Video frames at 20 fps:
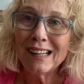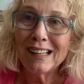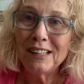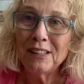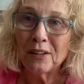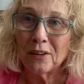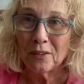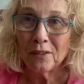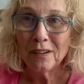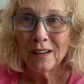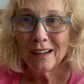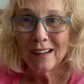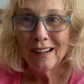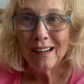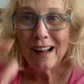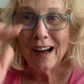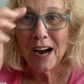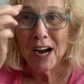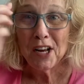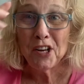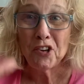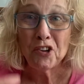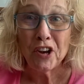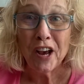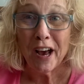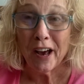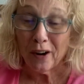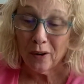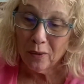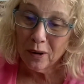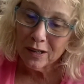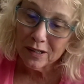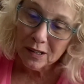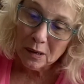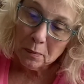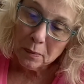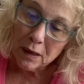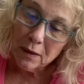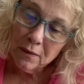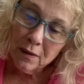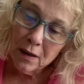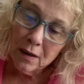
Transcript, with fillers: you know, eyeshadow or something.